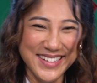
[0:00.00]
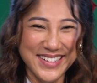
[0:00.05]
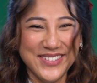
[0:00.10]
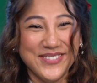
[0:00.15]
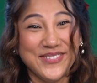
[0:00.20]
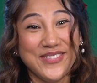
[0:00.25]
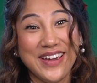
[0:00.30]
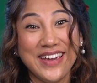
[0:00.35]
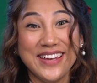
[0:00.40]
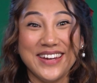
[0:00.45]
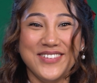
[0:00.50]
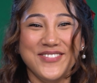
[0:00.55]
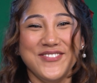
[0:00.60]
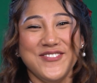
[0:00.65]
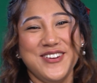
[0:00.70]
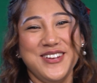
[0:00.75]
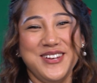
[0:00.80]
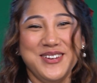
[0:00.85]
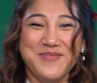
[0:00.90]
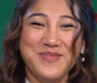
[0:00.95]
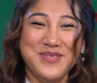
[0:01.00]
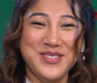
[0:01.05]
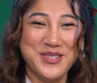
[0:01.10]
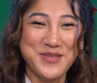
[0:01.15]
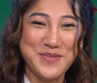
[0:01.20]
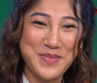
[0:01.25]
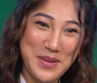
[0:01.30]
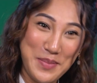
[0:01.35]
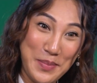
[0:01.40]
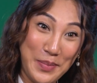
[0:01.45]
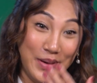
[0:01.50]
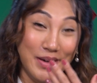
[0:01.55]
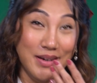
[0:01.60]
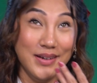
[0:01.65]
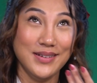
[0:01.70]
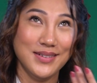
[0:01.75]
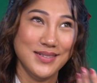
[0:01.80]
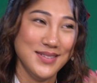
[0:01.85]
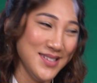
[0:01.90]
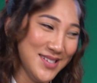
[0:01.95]
Waiting for lips to be
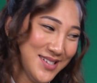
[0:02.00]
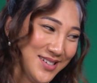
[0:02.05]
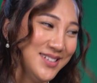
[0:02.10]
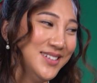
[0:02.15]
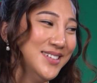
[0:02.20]
burned.